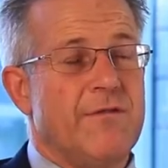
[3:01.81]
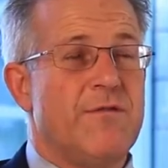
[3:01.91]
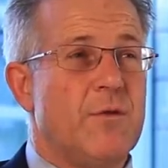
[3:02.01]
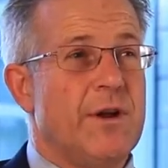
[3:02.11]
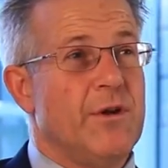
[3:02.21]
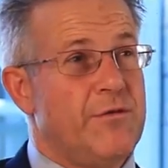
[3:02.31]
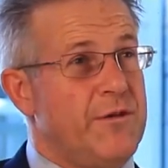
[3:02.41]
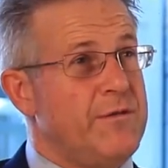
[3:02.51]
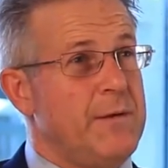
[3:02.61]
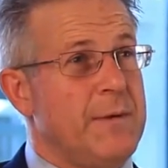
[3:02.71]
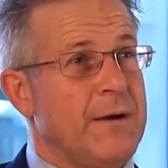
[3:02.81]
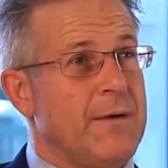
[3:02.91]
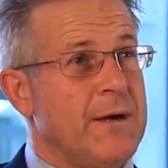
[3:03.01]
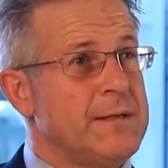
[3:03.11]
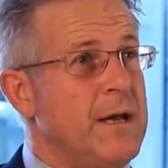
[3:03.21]
to 40 or 50
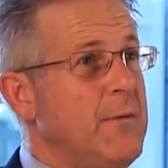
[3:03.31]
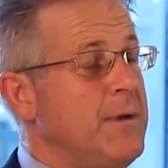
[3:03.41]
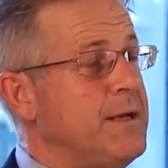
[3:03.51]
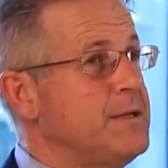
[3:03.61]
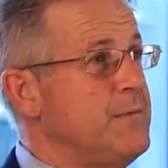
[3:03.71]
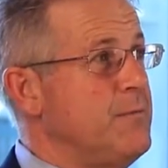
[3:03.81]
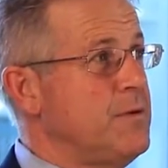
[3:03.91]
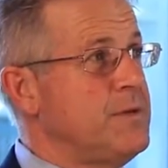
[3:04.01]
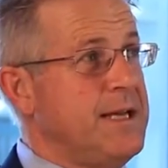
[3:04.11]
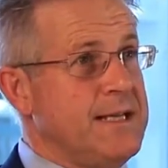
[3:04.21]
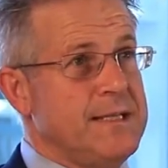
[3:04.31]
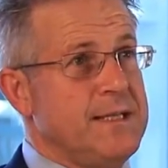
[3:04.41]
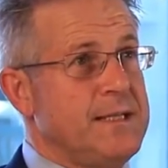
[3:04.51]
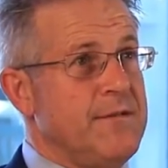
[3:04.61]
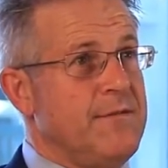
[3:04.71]
microns, because in most
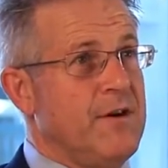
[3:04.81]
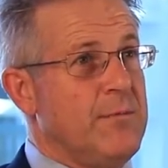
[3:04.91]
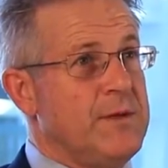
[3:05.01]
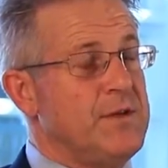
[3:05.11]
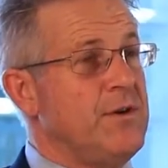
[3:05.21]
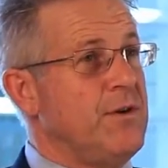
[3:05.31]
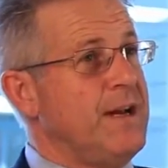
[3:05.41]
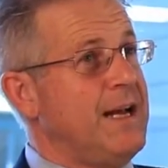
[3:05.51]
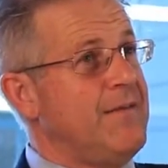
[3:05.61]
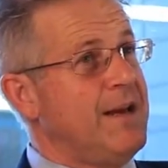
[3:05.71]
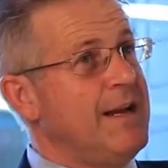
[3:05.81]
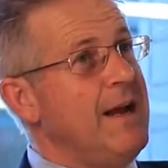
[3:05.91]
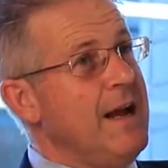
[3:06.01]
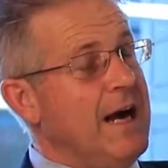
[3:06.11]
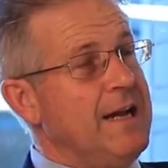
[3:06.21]
testing environments you don't have
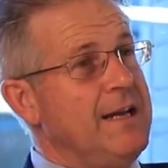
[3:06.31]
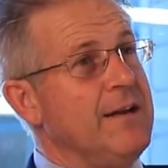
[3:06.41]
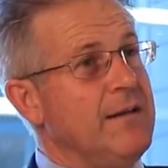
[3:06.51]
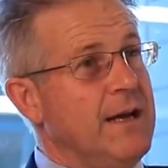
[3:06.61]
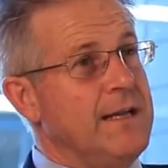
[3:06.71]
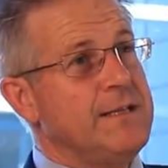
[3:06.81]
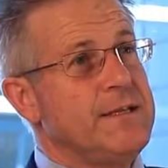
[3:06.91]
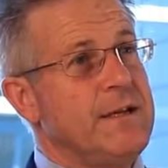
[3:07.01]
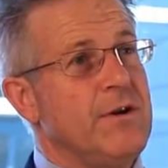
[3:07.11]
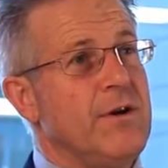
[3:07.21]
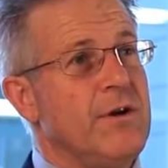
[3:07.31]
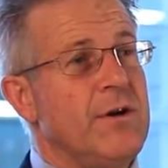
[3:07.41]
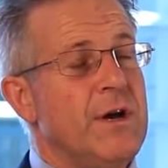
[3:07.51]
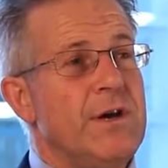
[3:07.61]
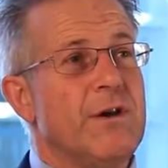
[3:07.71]
that ideal light
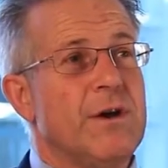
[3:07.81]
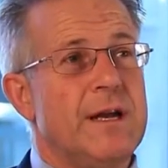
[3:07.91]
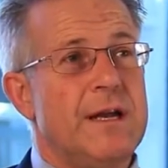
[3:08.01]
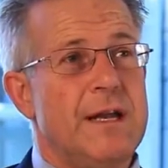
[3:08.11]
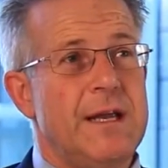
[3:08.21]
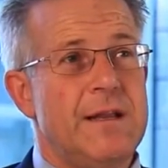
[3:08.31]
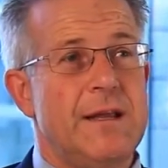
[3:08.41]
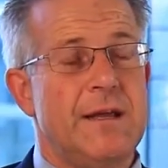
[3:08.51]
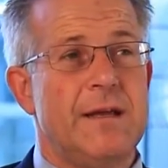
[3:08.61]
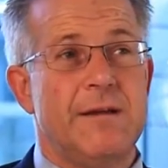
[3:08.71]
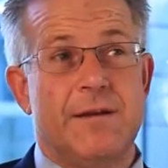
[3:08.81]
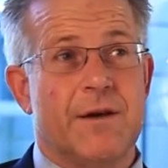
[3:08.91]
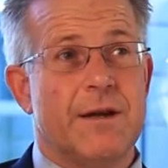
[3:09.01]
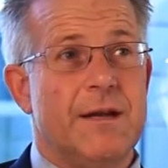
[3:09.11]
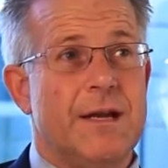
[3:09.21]
scenario. You're going to
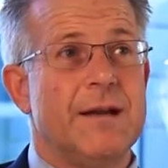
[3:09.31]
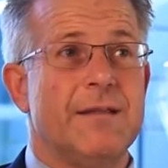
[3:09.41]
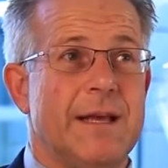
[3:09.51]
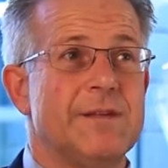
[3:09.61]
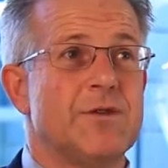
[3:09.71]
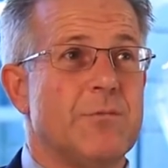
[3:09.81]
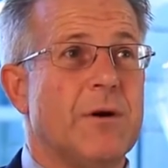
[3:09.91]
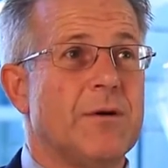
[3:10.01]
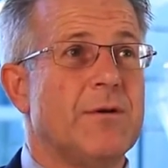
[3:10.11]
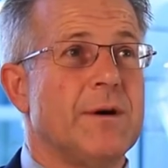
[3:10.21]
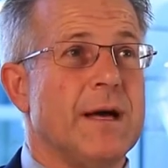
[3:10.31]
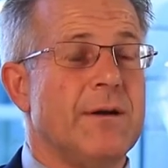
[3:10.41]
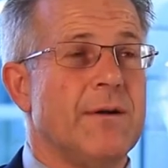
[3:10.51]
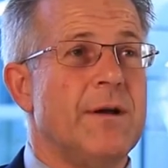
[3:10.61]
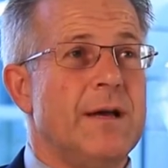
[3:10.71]
need a laser particle
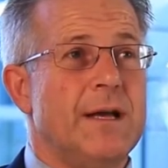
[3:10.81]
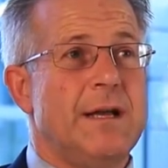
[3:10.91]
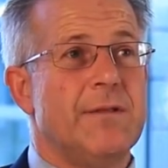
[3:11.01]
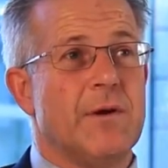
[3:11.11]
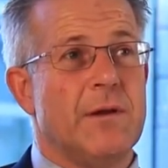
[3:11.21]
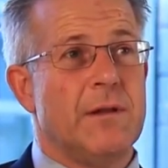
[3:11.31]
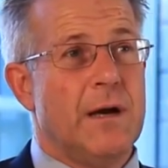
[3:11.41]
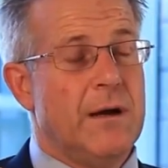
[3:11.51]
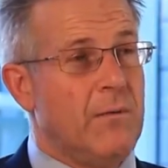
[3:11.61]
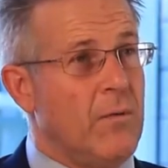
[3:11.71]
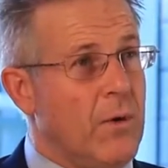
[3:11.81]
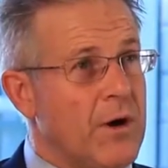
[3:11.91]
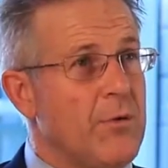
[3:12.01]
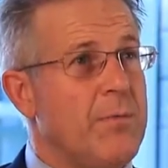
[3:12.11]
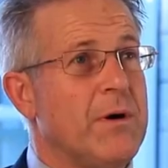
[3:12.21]
counter, in either a
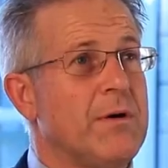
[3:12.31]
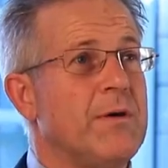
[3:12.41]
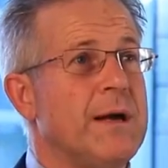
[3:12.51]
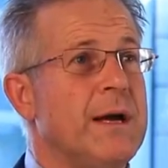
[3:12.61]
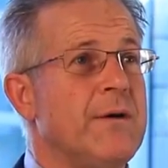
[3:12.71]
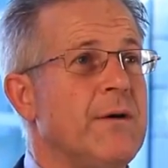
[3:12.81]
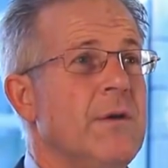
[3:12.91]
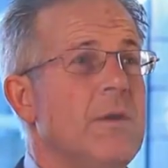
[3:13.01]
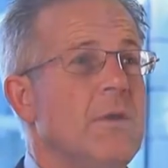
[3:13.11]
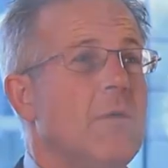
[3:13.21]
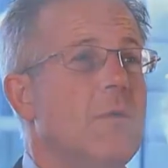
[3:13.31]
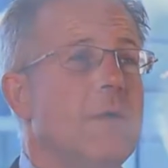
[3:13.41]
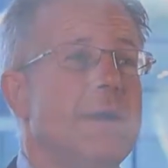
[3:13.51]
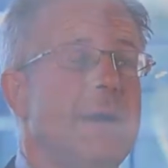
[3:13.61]
water particle counter or